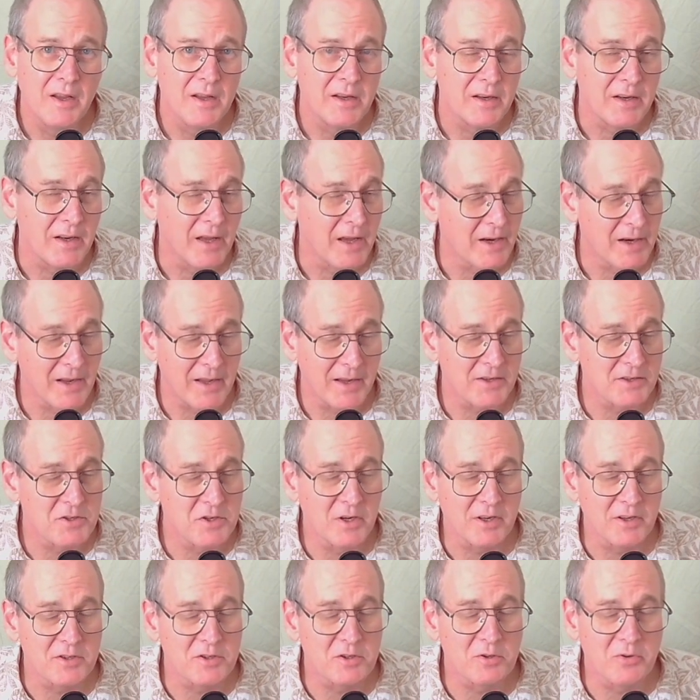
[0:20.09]
Not Action
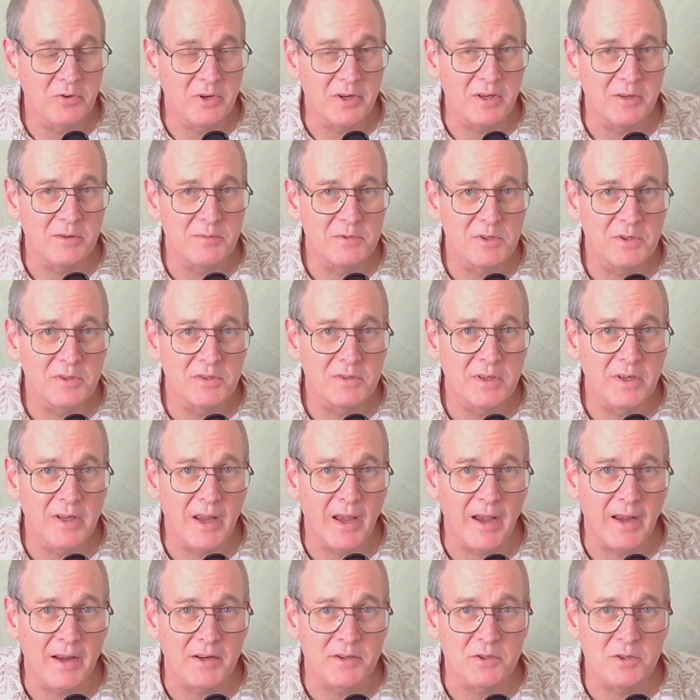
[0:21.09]
Extremes, just the
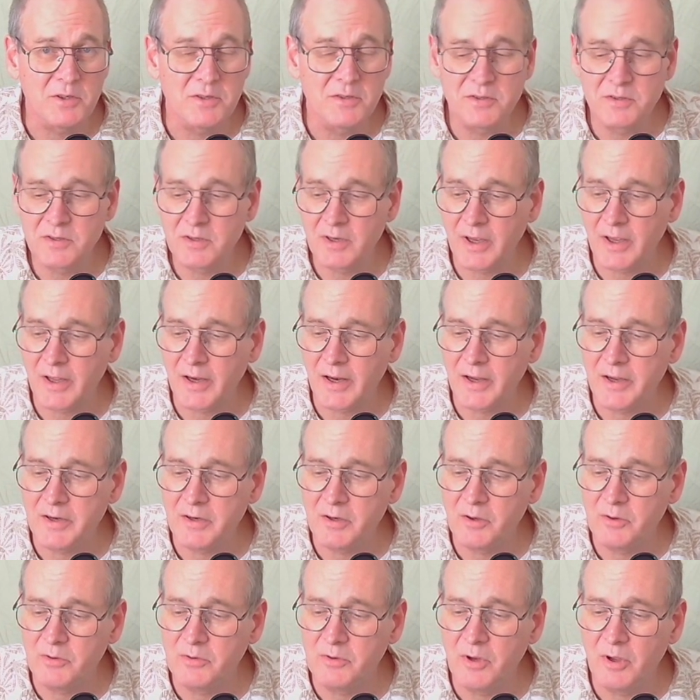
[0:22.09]
Actions, and I
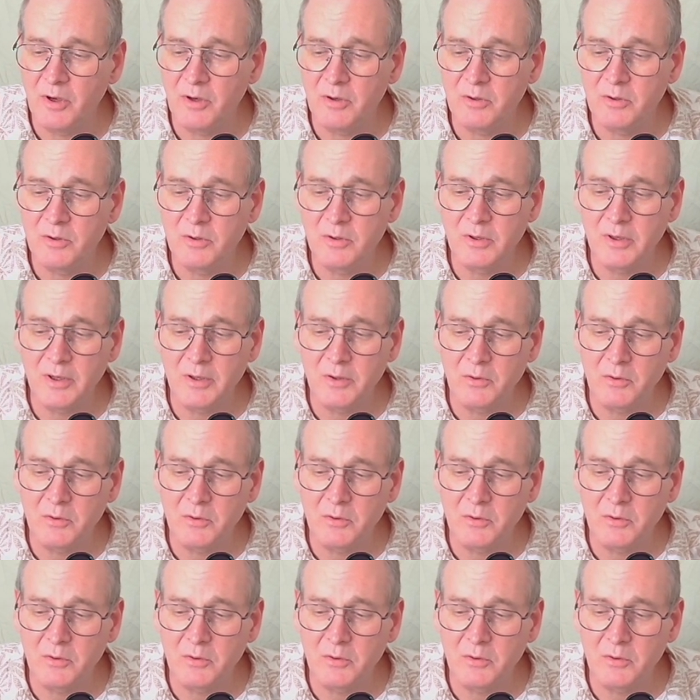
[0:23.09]
don't know